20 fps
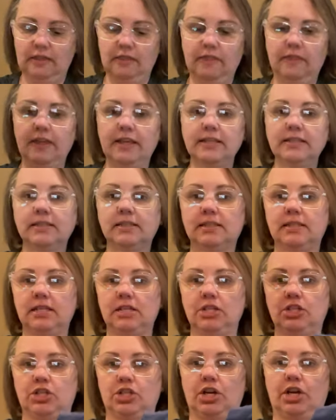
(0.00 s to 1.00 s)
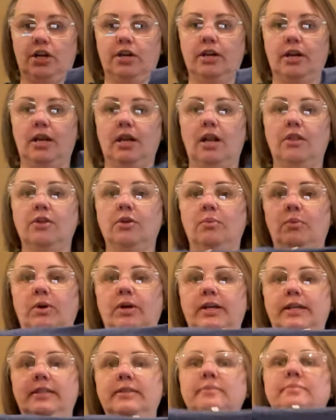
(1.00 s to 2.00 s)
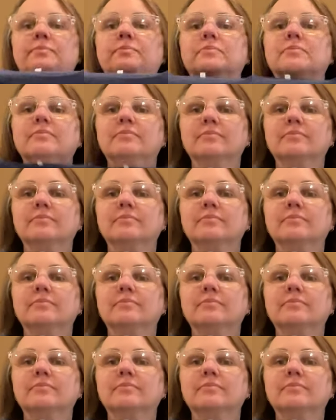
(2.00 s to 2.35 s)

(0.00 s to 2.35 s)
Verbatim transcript: This t-shirt, another one,